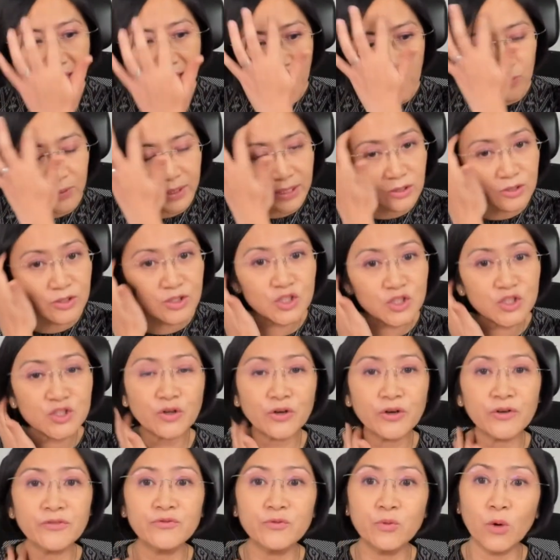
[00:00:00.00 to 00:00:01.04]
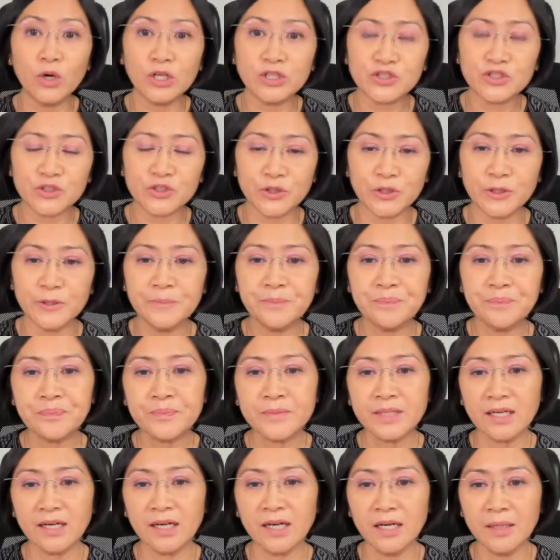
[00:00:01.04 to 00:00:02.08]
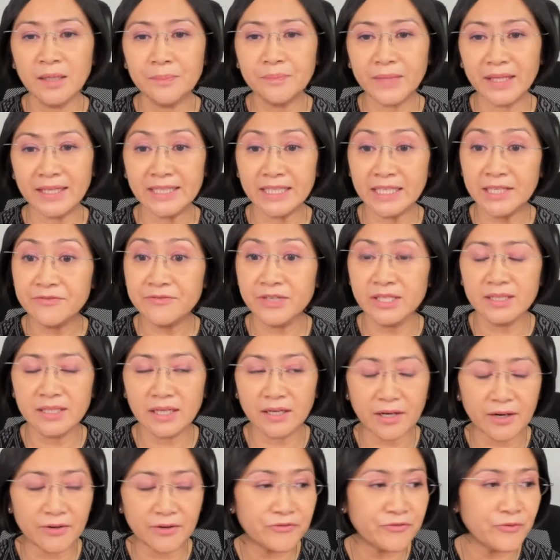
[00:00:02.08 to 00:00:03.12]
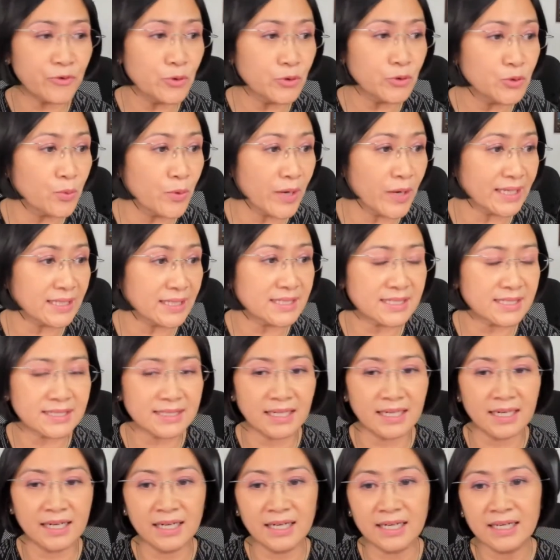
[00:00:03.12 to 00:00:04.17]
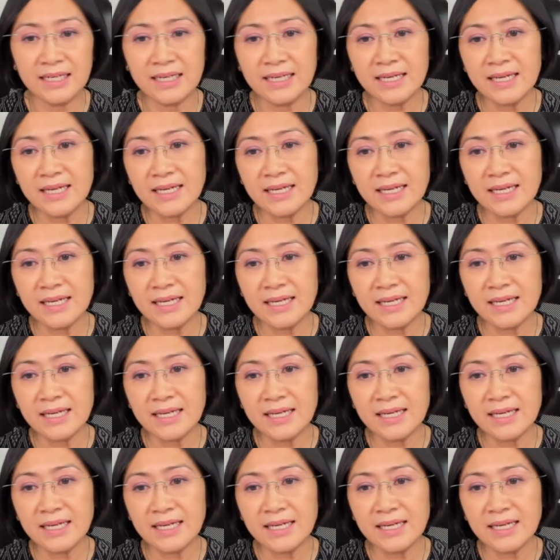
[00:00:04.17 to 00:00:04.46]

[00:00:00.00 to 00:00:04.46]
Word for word: how we conserve water, um, and even uh, food waste uh,